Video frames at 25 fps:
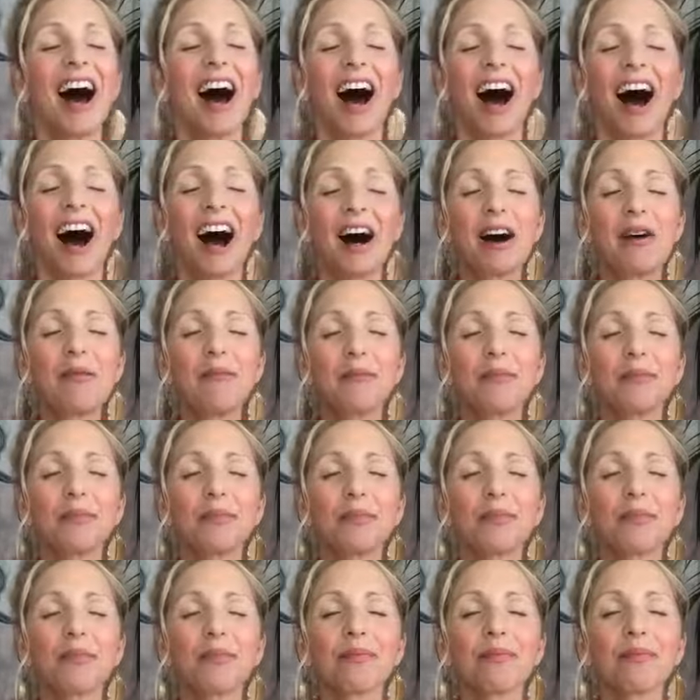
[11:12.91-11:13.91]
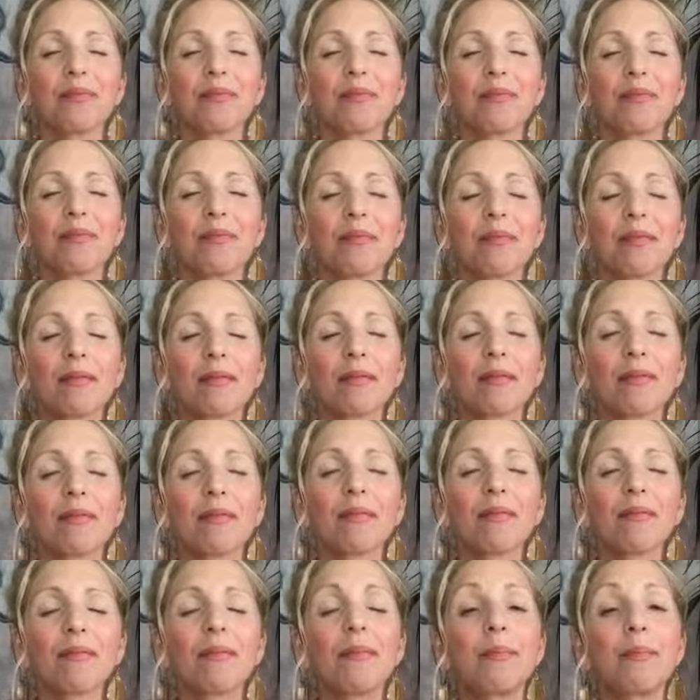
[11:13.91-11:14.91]

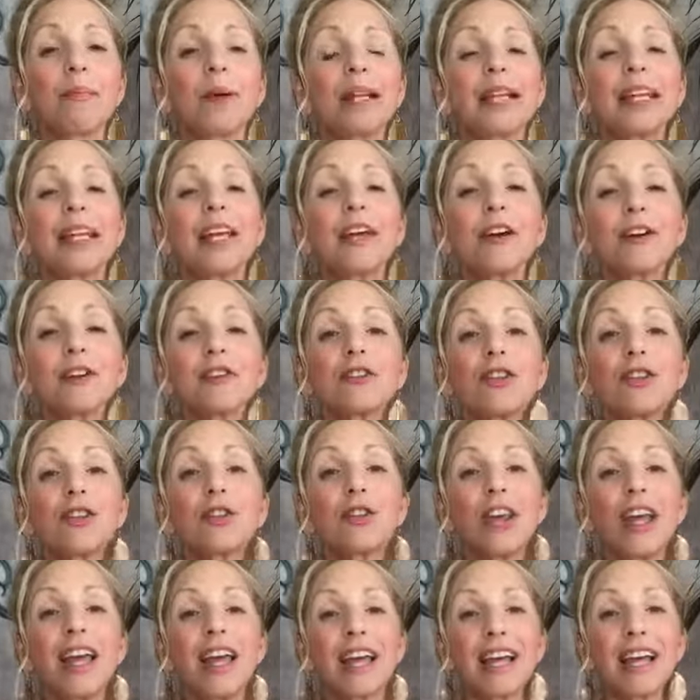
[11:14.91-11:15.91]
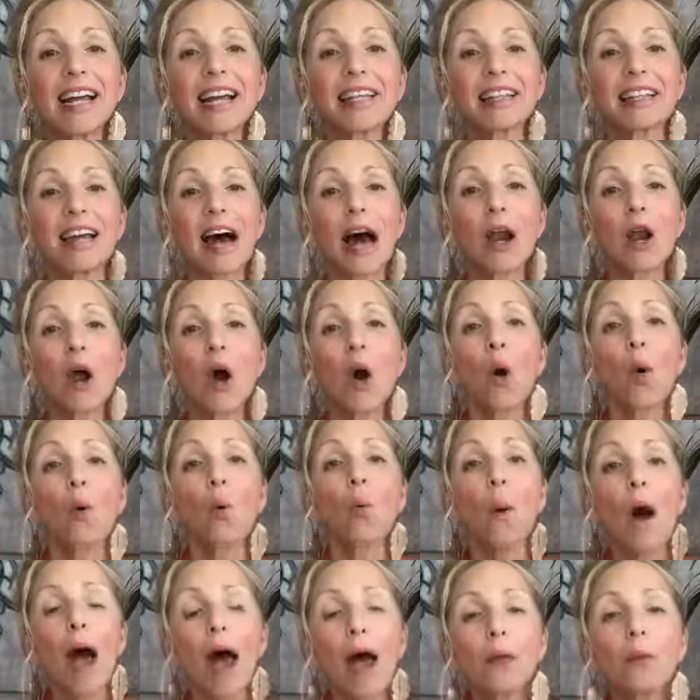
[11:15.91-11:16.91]
But here's the thing, is that
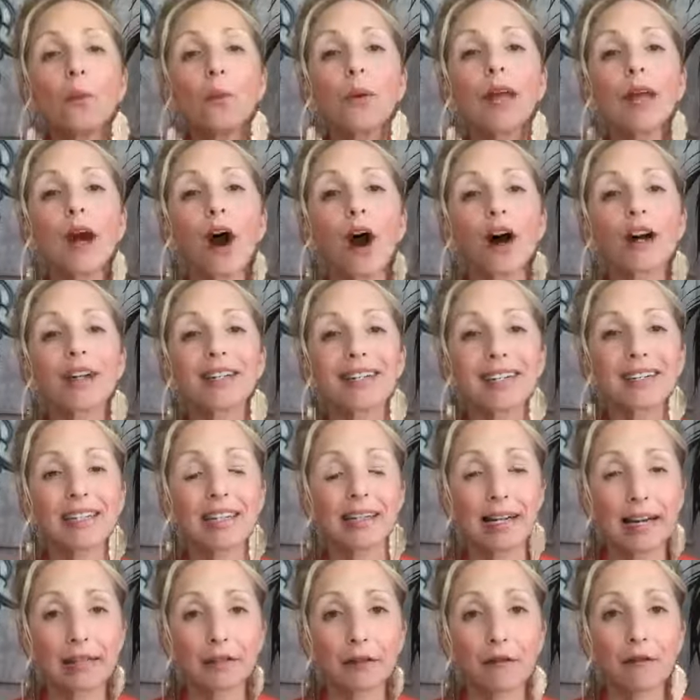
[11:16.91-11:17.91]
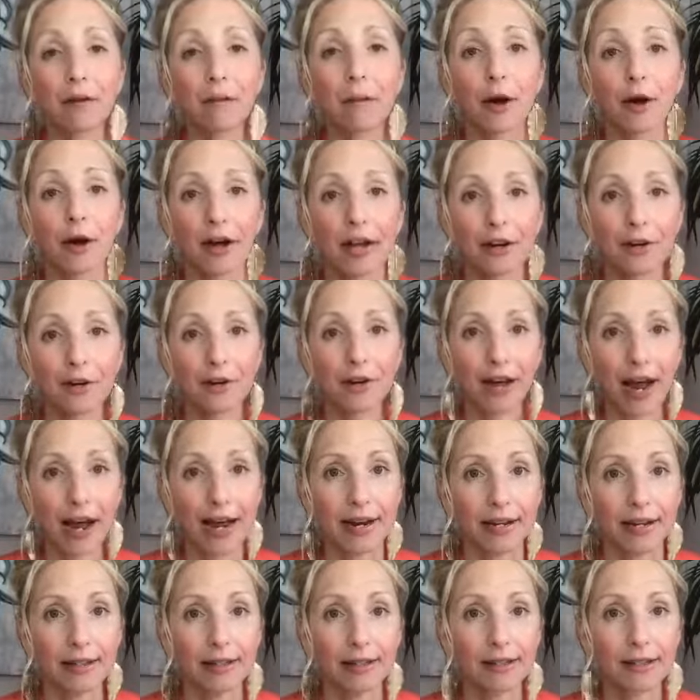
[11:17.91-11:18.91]
when we are disconnected from our inner
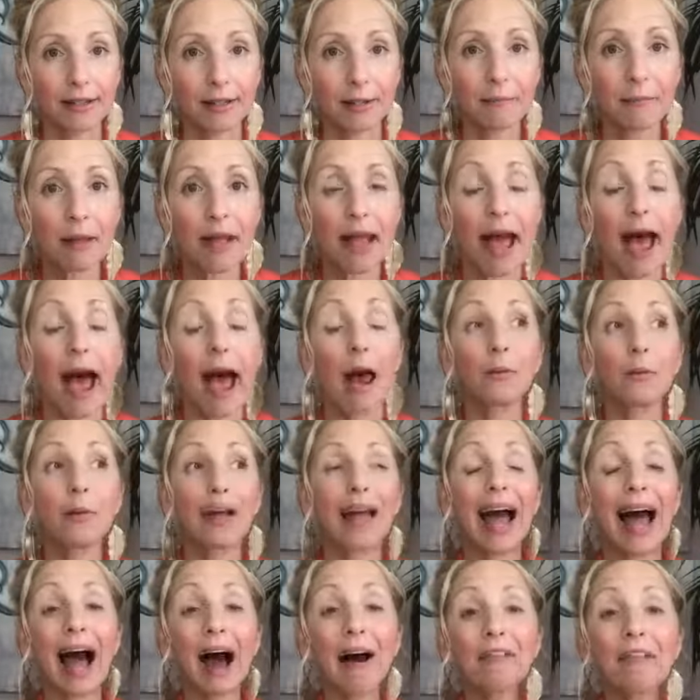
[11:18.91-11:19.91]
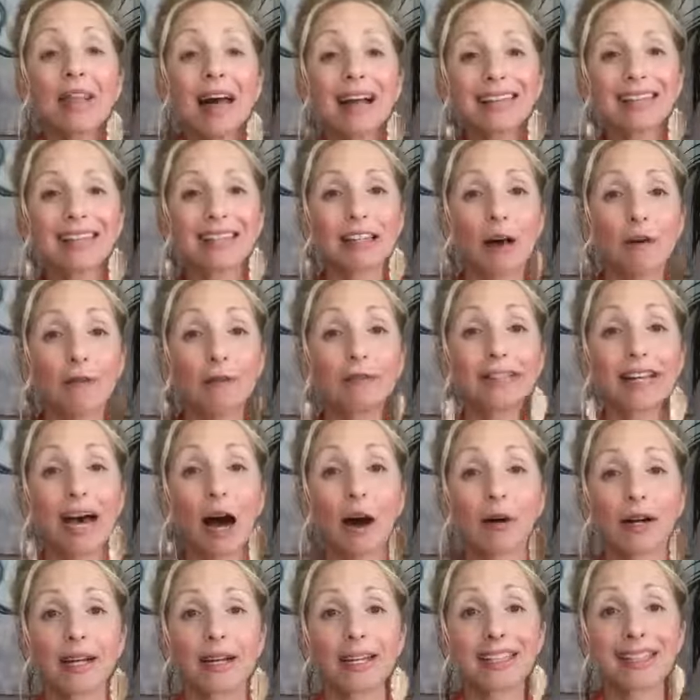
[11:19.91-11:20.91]
guidance and we have that
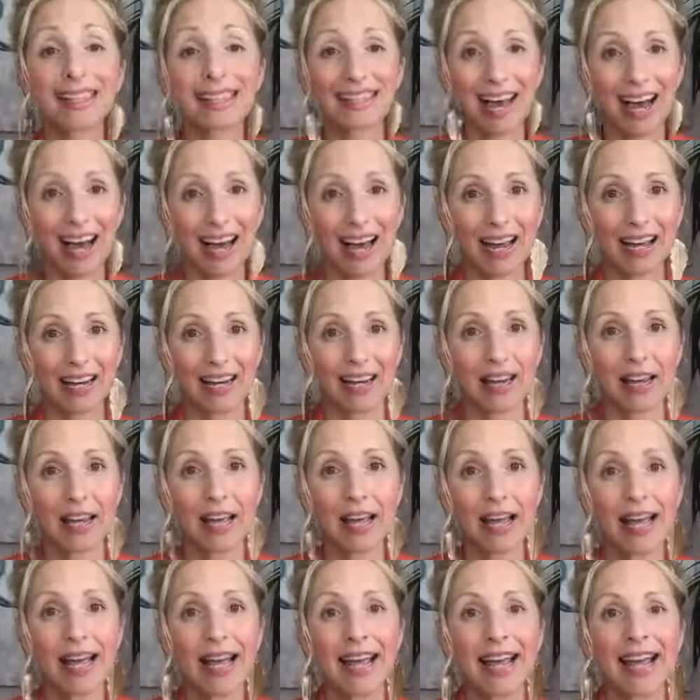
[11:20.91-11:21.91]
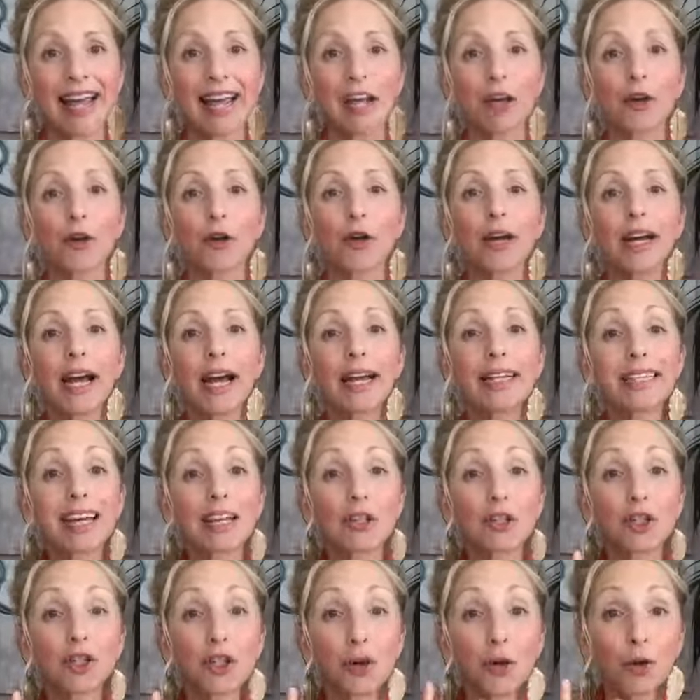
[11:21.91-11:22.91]
self-doubt inside, it
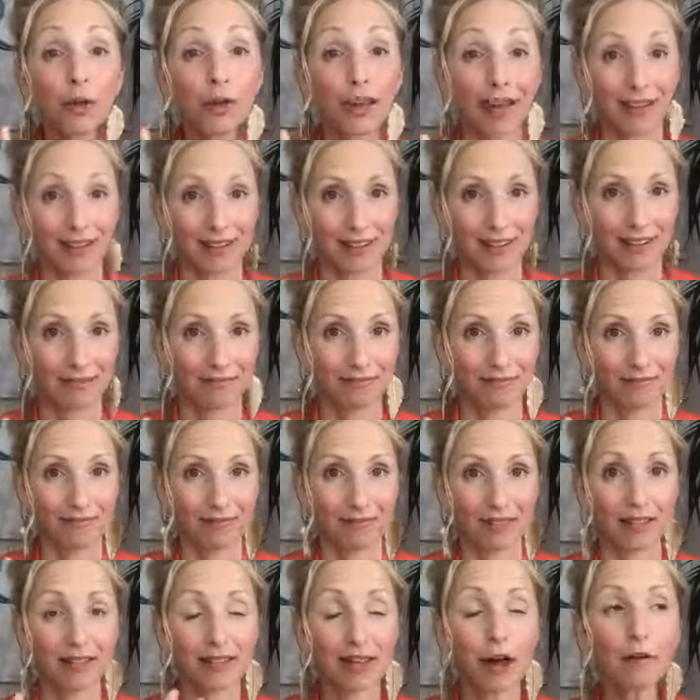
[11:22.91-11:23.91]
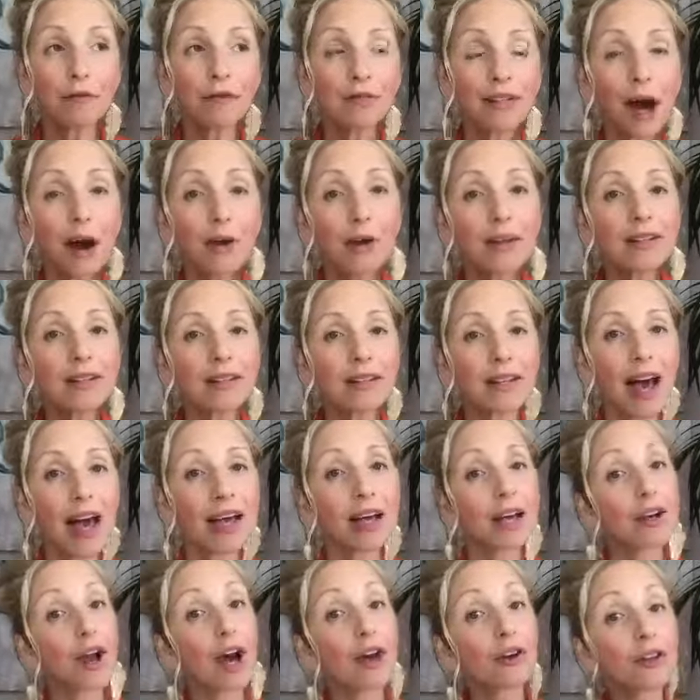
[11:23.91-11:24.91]
does two things. Self-doubt inside
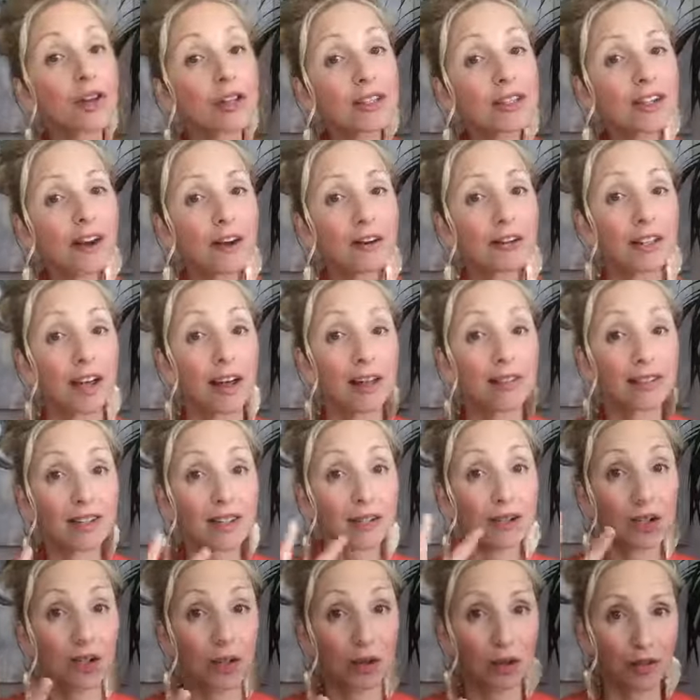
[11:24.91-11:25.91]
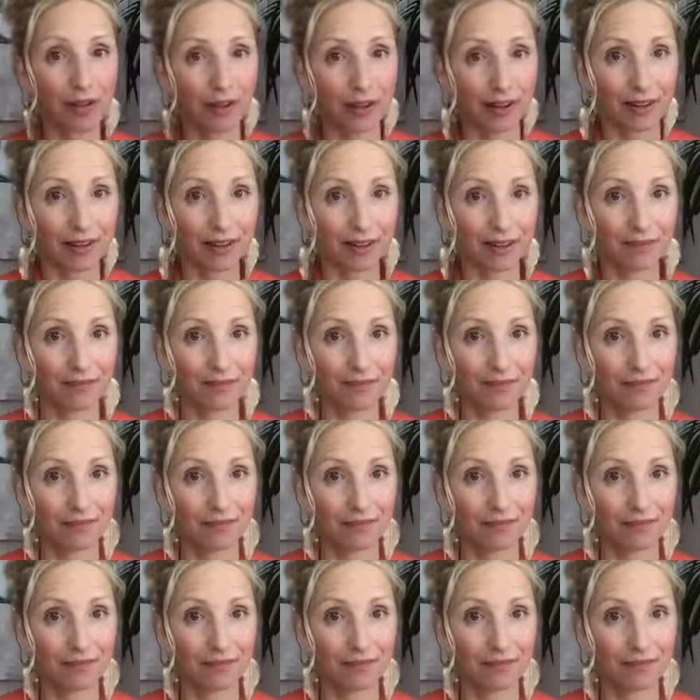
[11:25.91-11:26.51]
and not trusting ourselves does two things.